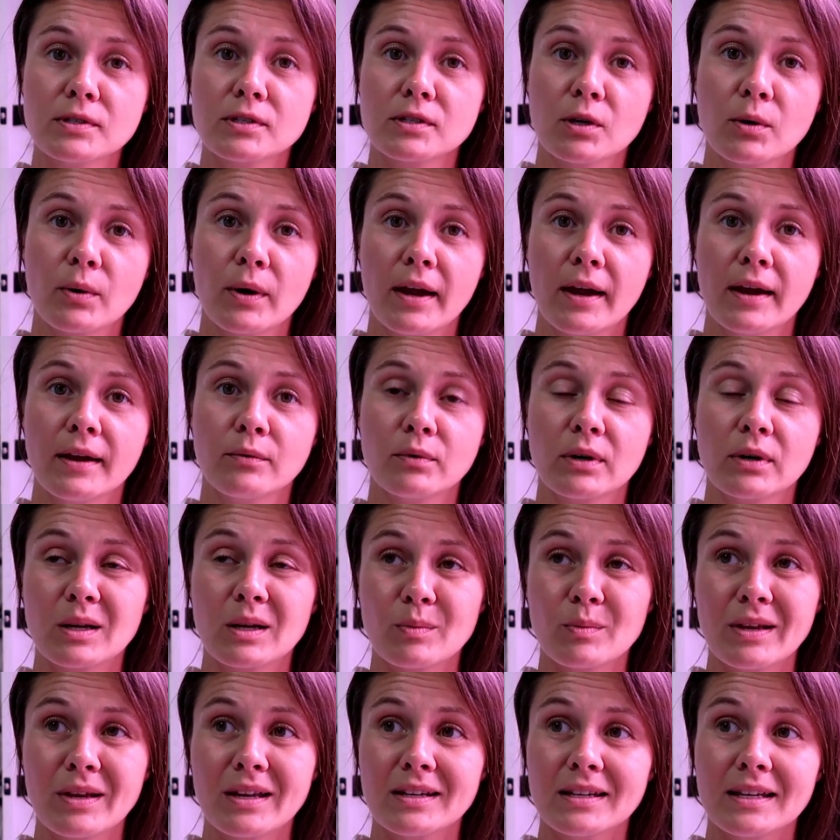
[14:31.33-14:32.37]
So I
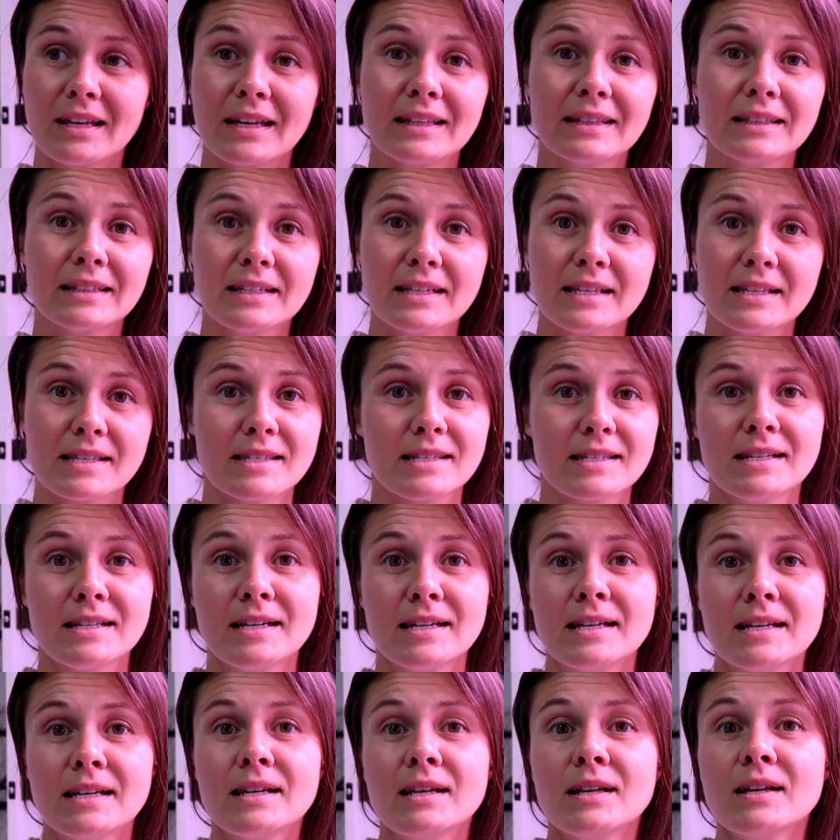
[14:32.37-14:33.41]
recommend at least
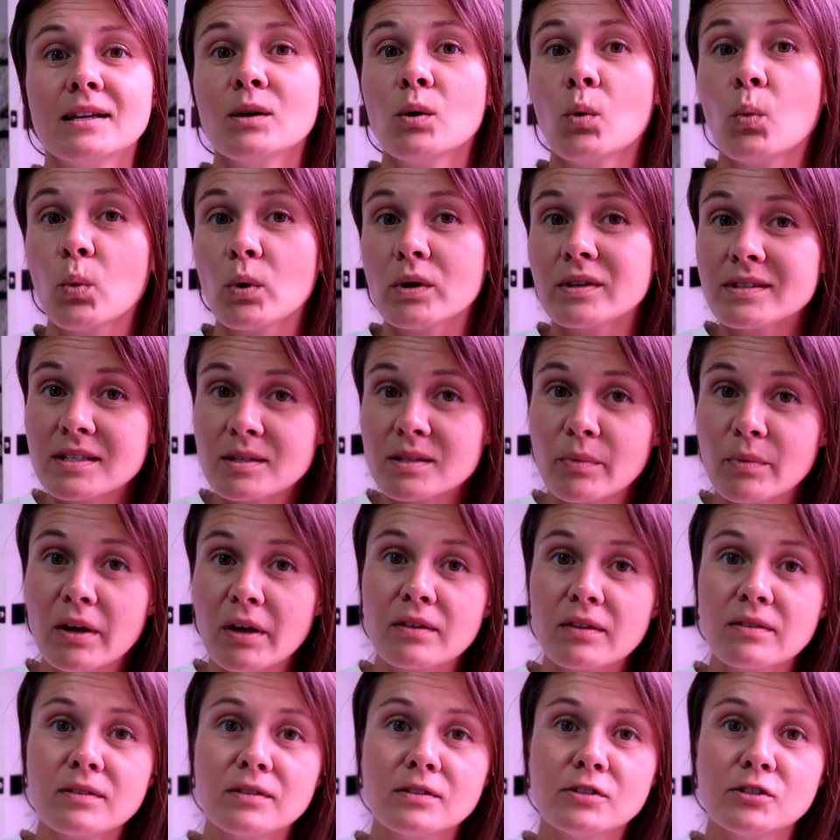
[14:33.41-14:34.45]
once a
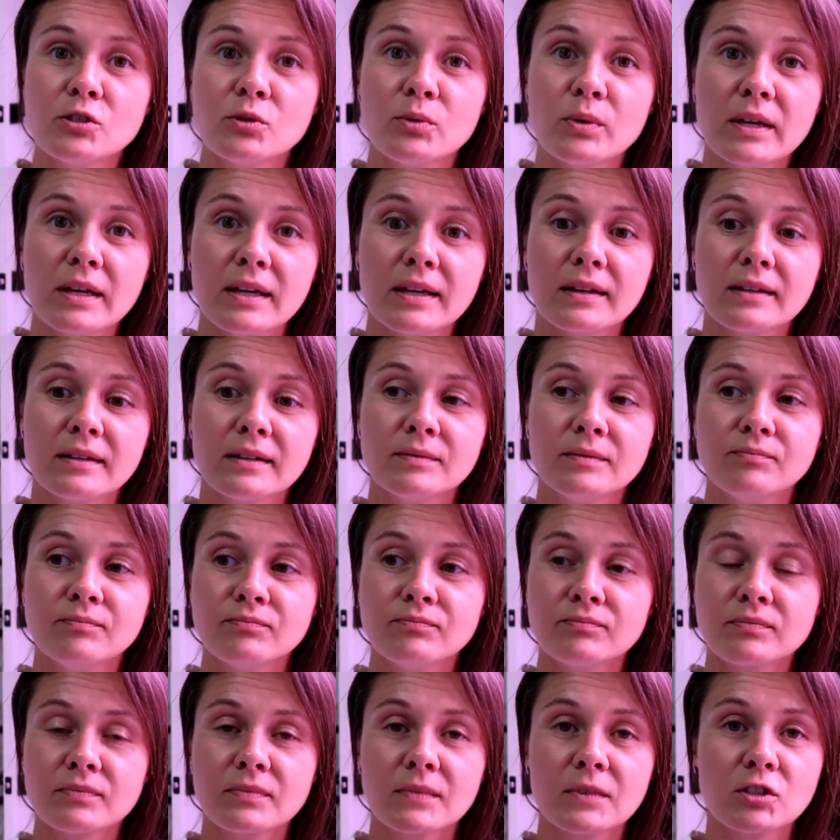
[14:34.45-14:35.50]
month
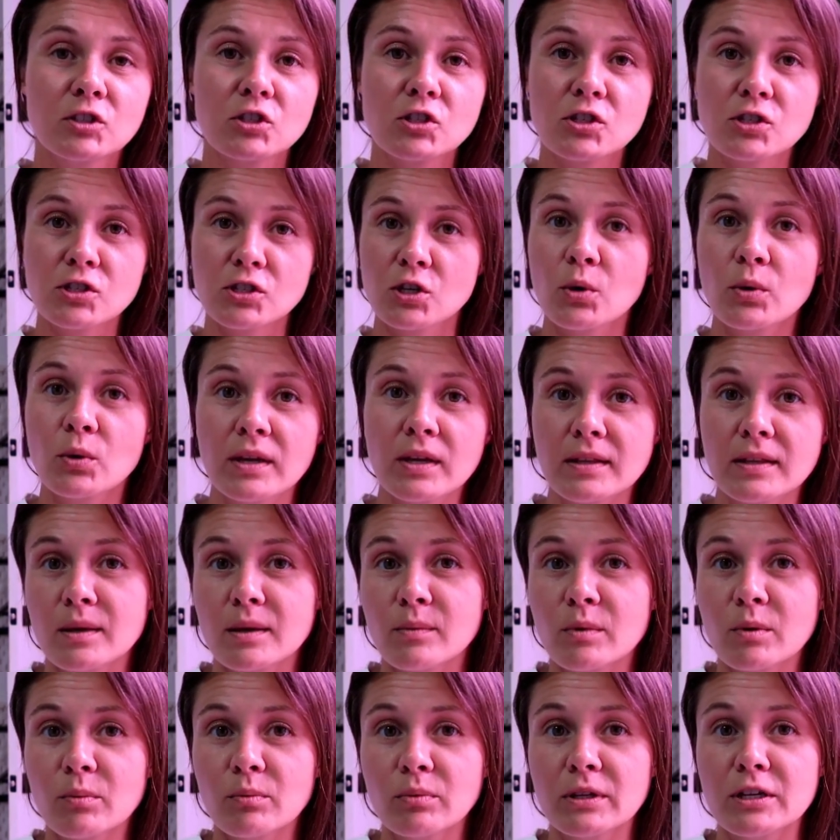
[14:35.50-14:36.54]
just soaking
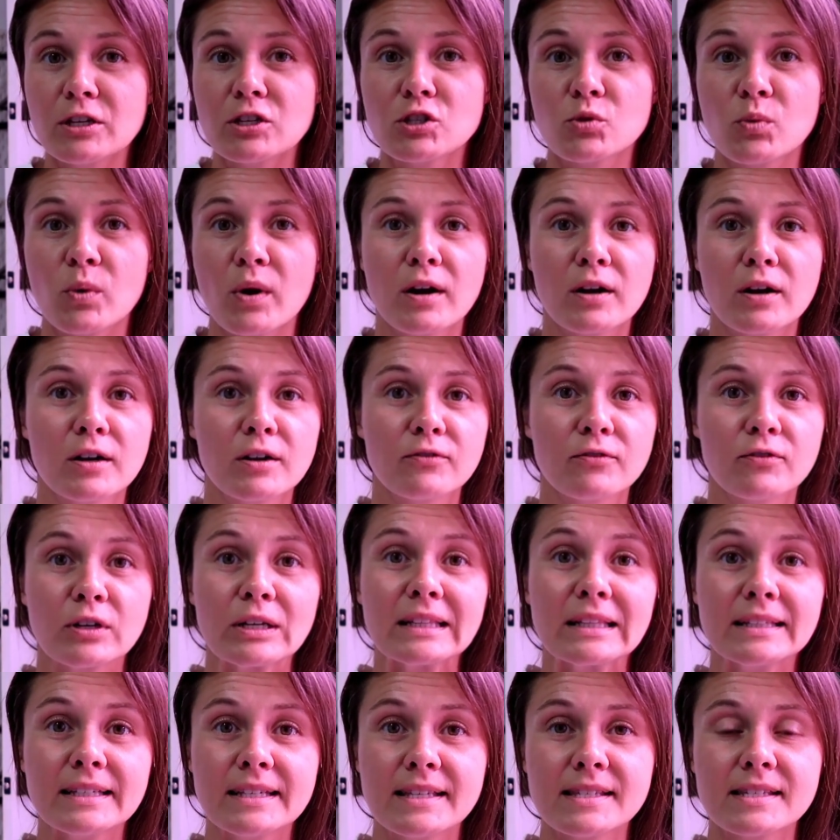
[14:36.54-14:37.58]
them in bleach water for
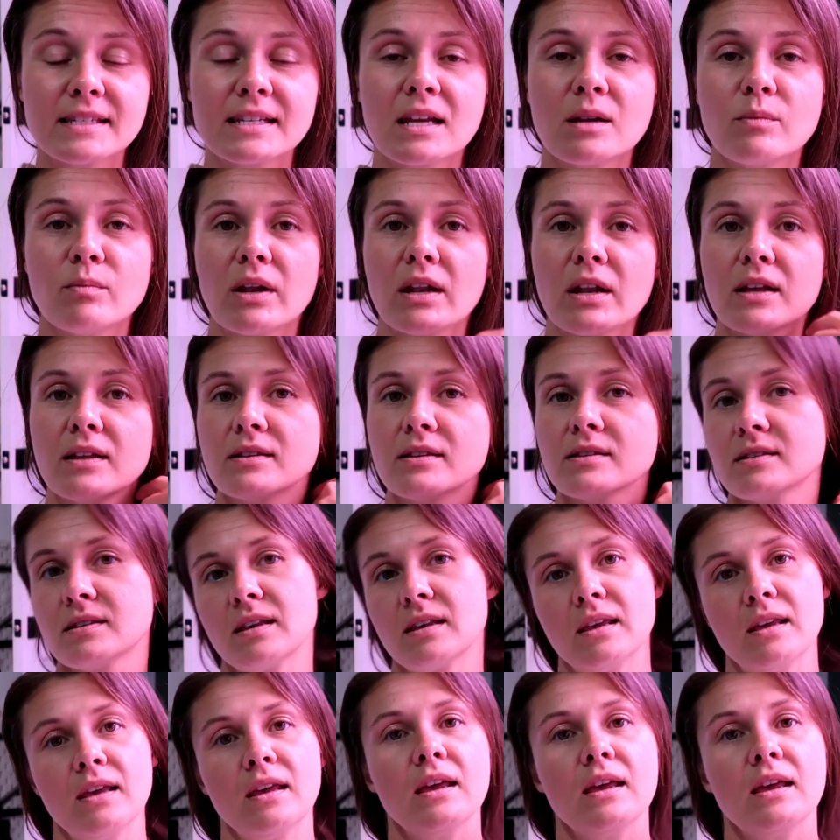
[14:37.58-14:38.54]
at least 10 minutes